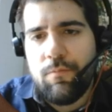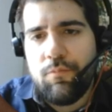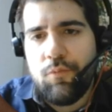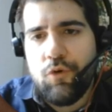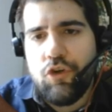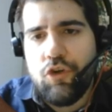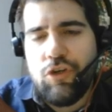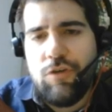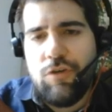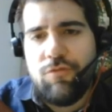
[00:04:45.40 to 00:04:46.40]
push
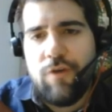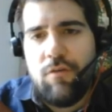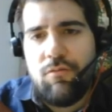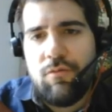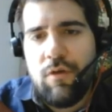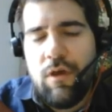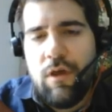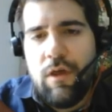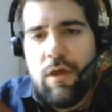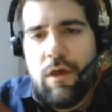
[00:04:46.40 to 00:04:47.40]
g5,
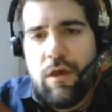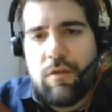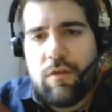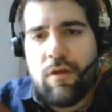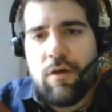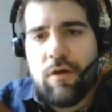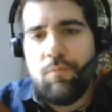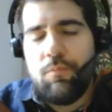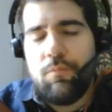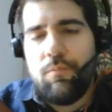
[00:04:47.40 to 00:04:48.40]
and then I
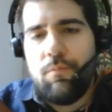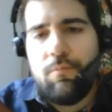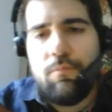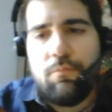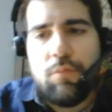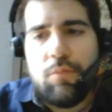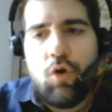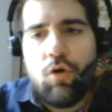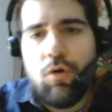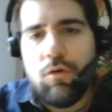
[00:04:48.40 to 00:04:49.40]

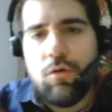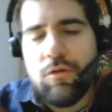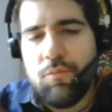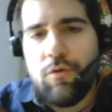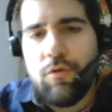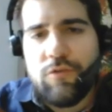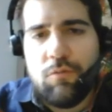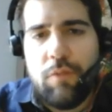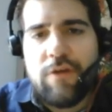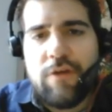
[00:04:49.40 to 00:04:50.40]
block all the pawns on
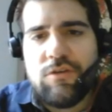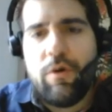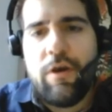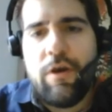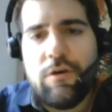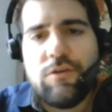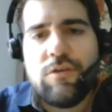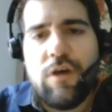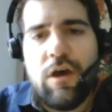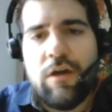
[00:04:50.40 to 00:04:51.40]
black squares,
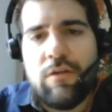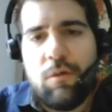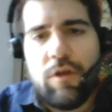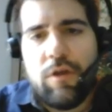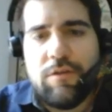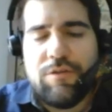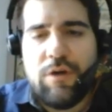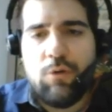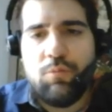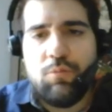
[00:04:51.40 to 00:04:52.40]
and I will get this
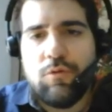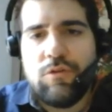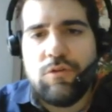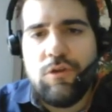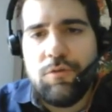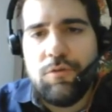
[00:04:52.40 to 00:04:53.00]
outpost here.